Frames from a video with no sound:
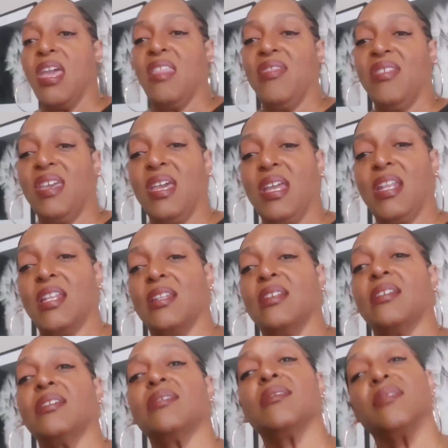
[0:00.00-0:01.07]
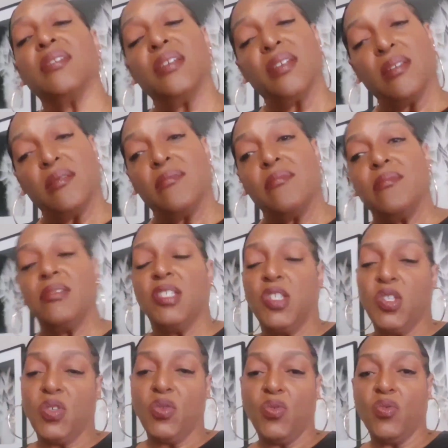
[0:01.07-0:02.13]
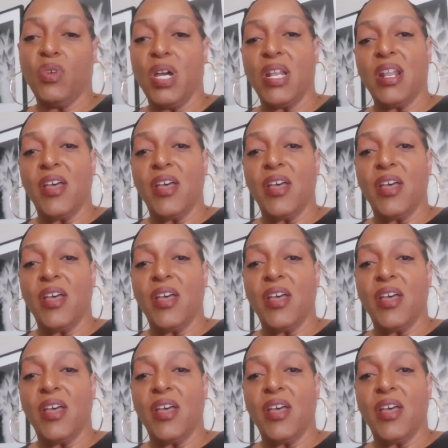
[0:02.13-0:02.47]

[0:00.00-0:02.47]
and then do